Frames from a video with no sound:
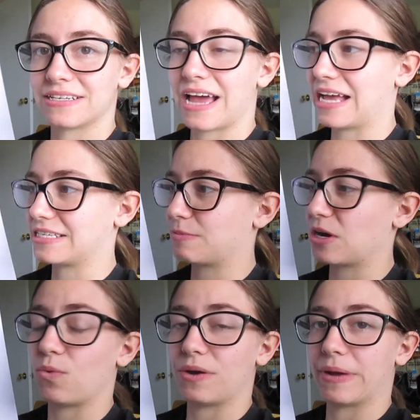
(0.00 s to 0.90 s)
has to be
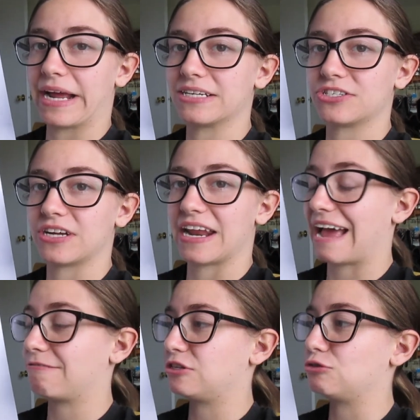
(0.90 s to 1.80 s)
on 1 page, and I
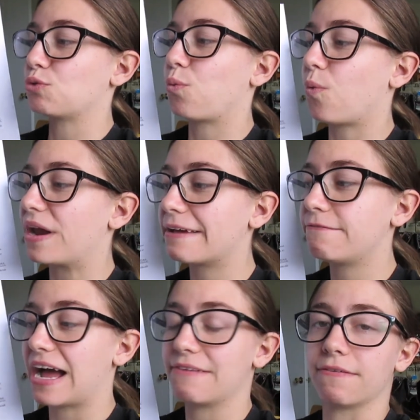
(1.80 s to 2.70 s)
have to do
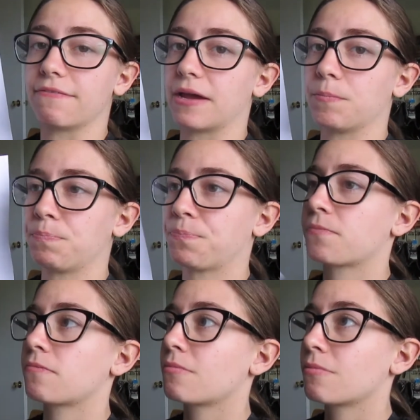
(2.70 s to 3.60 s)
25 of them.
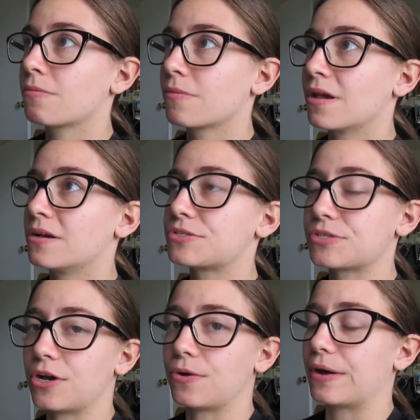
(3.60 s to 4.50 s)

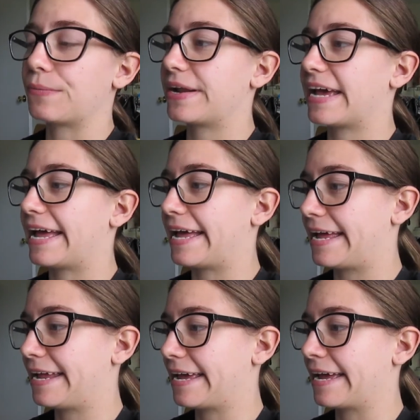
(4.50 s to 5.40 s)
So I went
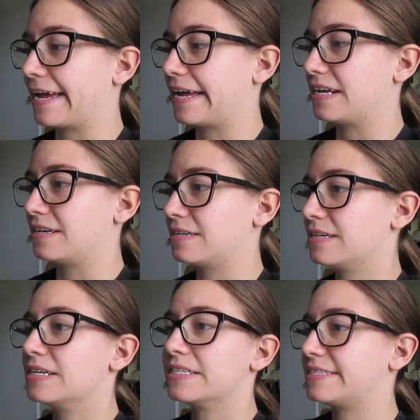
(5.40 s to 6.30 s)
ahead and
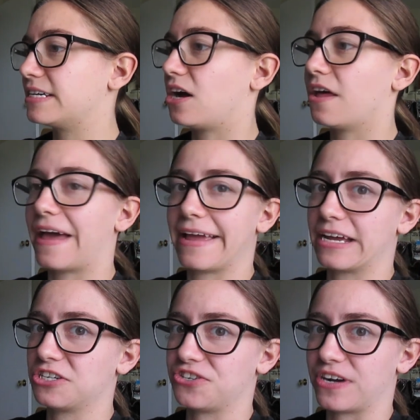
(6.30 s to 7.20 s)
did all that
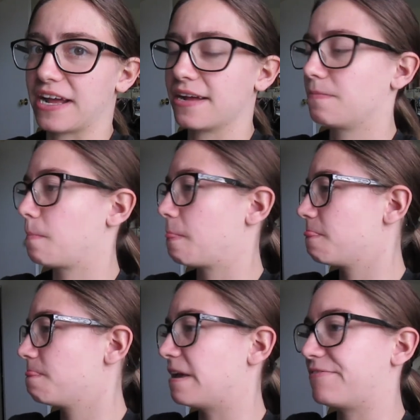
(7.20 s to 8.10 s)
yesterday.
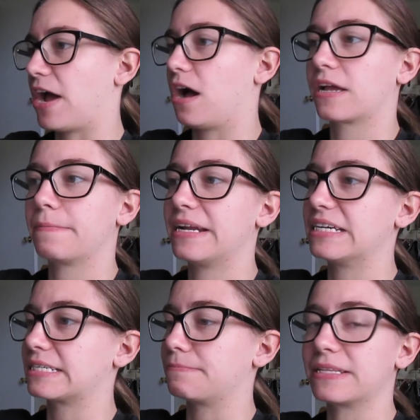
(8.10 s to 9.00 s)
The document
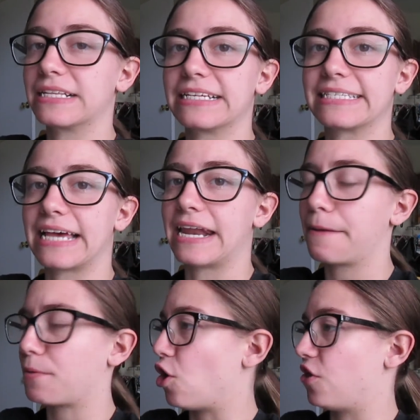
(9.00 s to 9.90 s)
is completely set
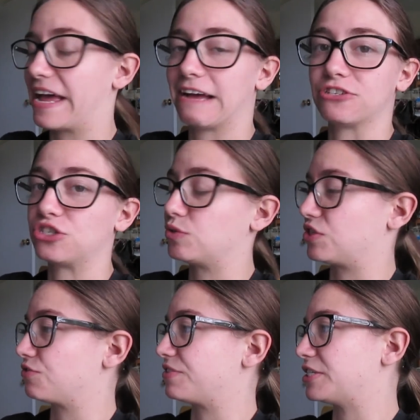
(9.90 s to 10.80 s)
up. All I have to do
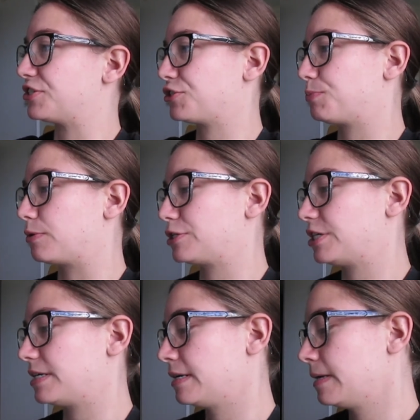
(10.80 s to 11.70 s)
is the research
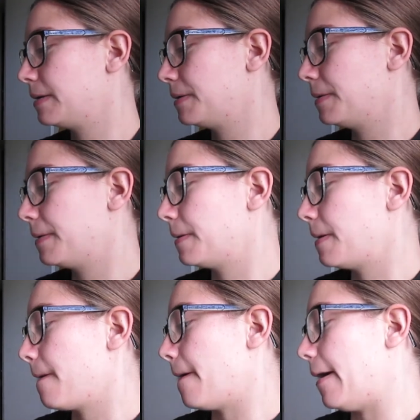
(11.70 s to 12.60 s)
portion.
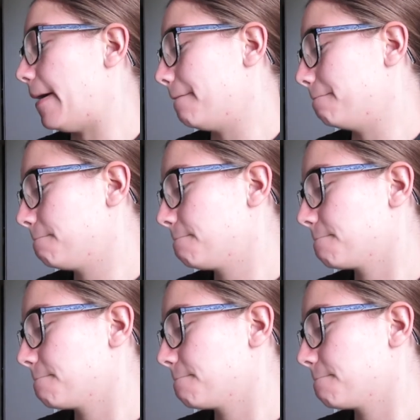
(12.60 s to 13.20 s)
But